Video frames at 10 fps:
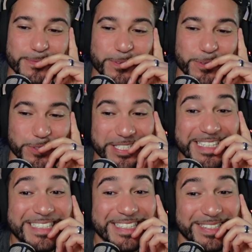Or
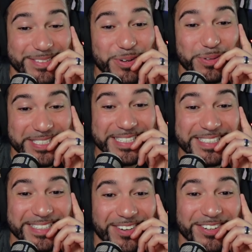D tier? You're going D
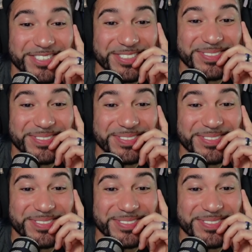tier, aren't you?